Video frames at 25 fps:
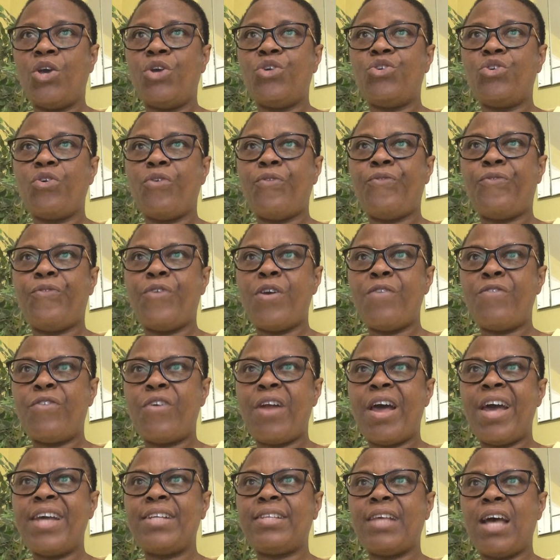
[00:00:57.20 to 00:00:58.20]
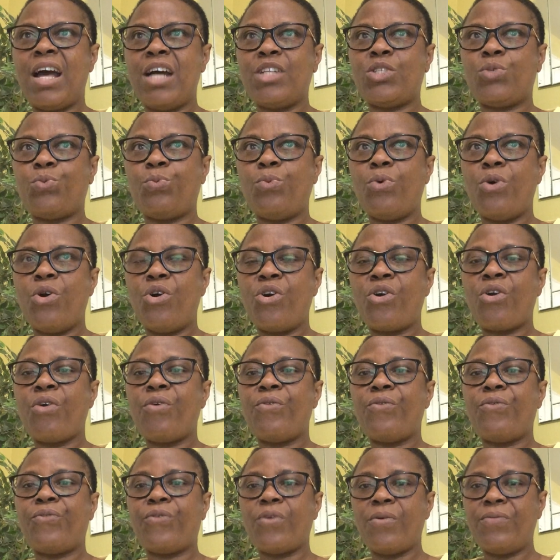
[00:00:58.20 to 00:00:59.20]
your favorite artwork
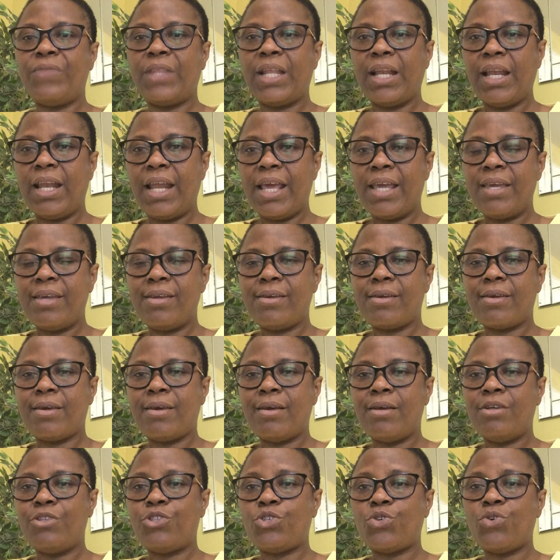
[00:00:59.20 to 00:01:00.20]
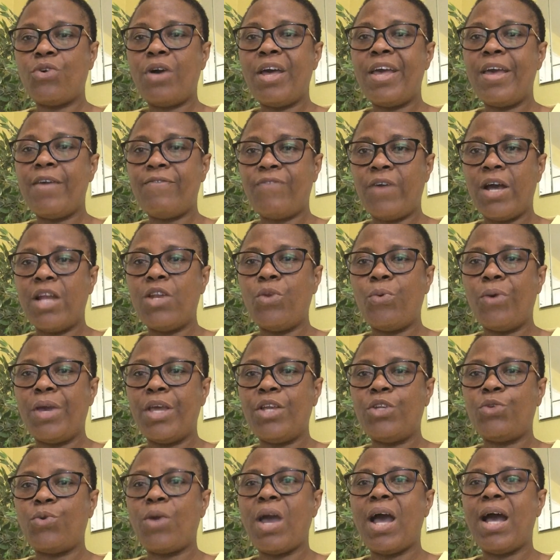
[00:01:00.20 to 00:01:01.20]
from the link. To
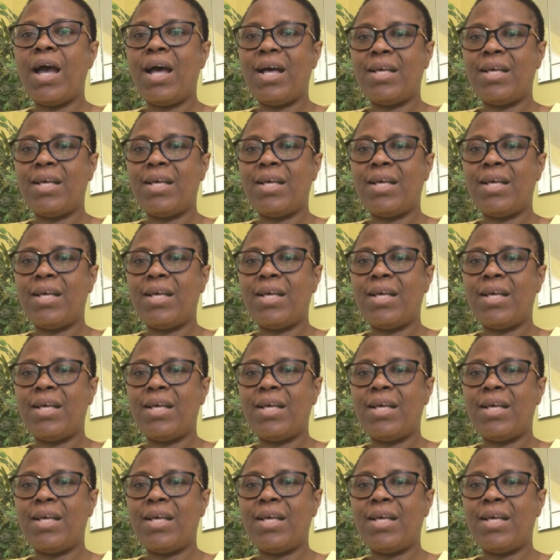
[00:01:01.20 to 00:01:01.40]
evaluate, you are